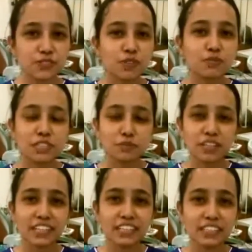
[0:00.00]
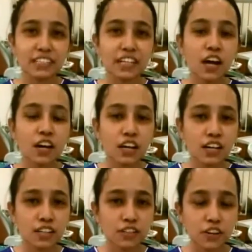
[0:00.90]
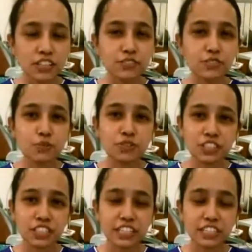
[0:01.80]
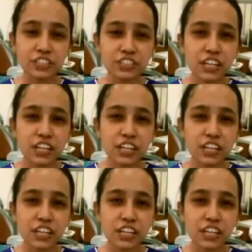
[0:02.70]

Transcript: from Seema Dental College from Rishikesh.